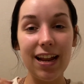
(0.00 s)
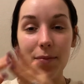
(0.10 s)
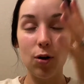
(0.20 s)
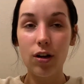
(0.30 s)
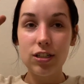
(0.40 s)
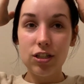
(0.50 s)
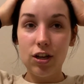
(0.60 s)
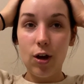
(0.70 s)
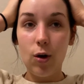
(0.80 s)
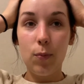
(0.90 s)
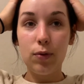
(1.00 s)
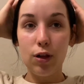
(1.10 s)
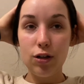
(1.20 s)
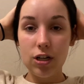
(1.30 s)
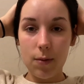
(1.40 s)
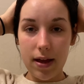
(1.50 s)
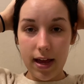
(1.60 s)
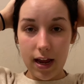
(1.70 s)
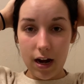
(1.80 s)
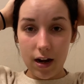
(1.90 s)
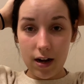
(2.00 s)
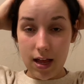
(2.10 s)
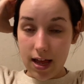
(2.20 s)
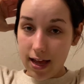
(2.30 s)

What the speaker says: I'm going to go blow dry my hair.